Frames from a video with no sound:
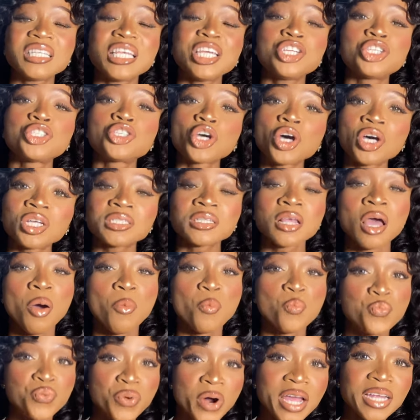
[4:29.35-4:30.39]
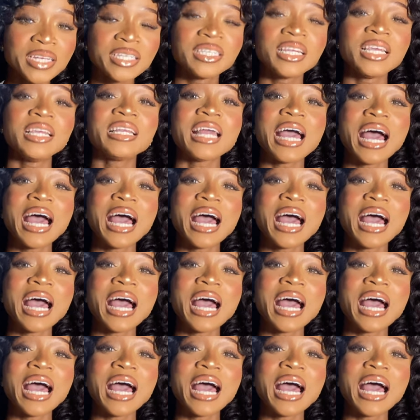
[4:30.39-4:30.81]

It does brightening,